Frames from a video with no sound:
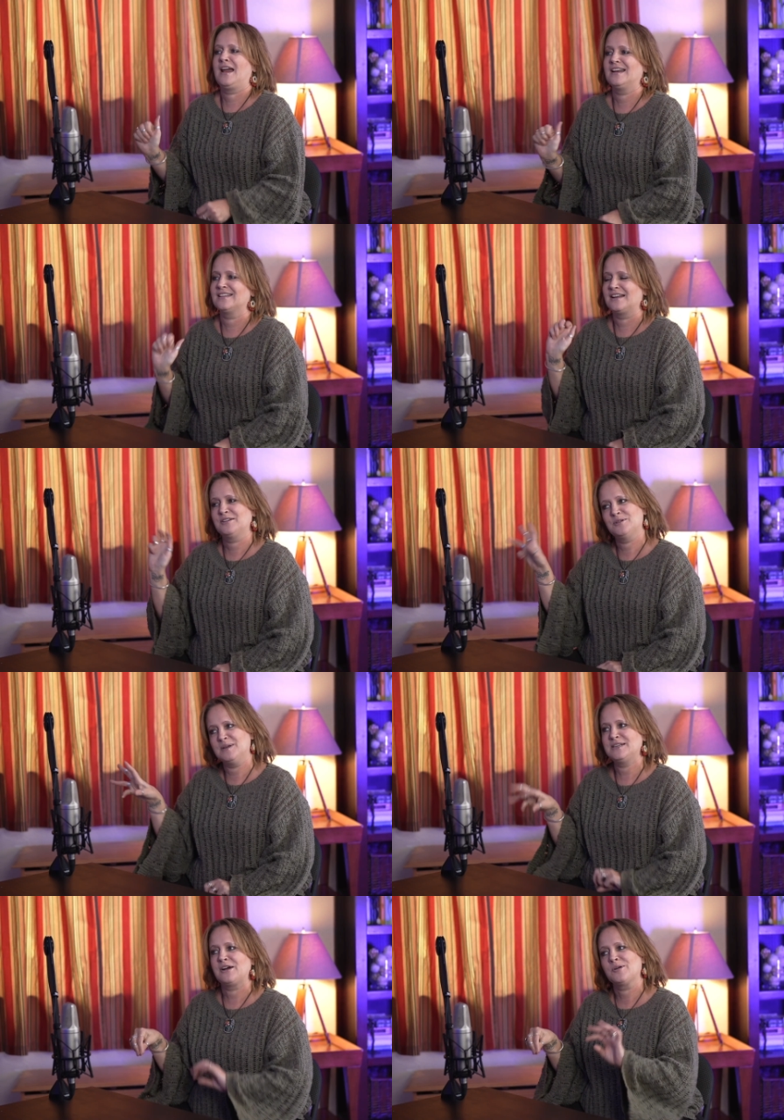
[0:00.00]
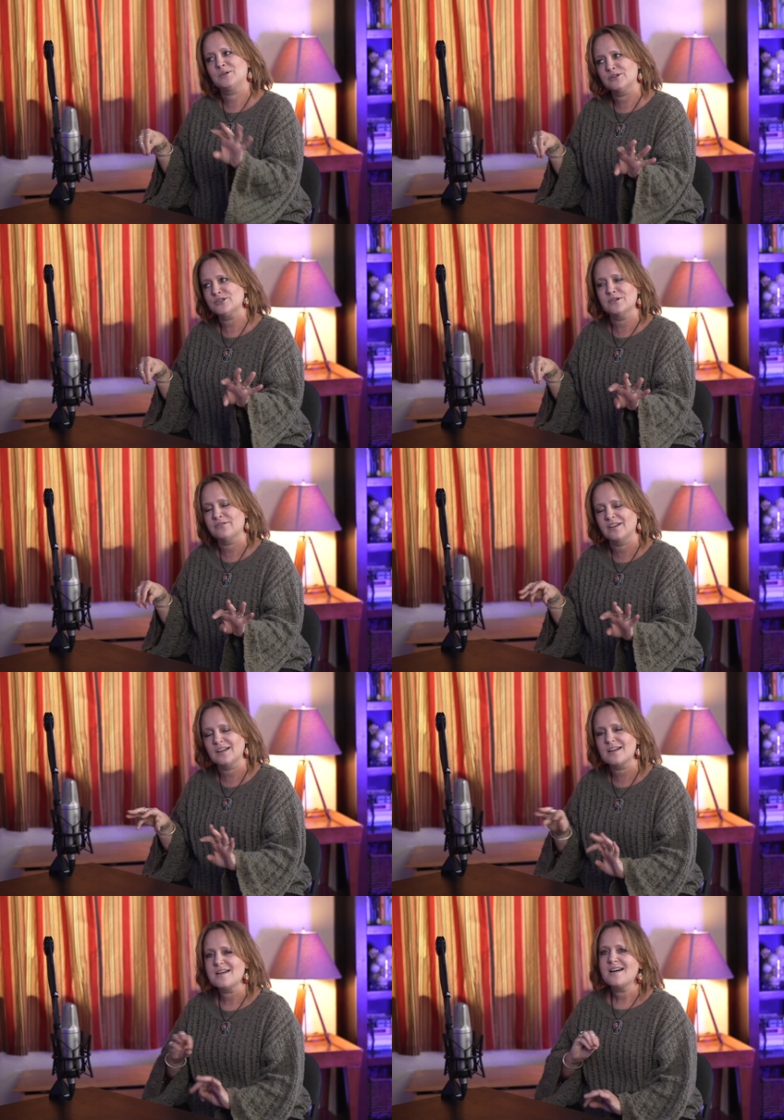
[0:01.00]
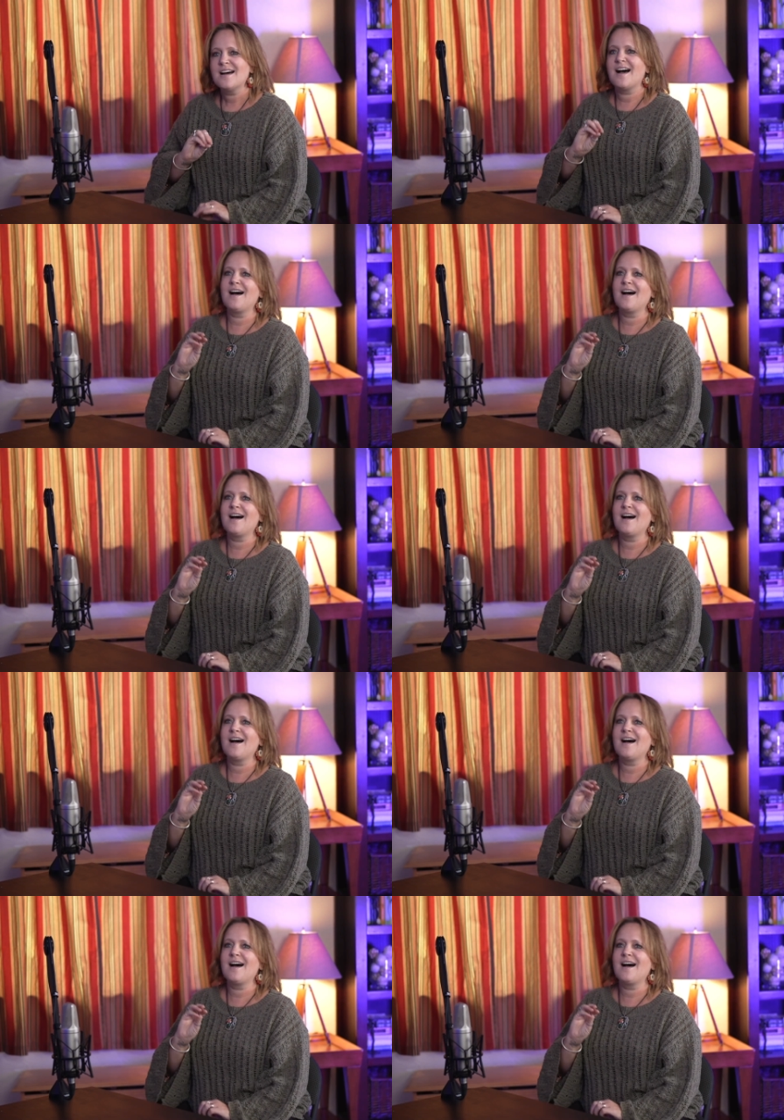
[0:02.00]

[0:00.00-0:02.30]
right? That could be terrible or terrific. Mm-hmm.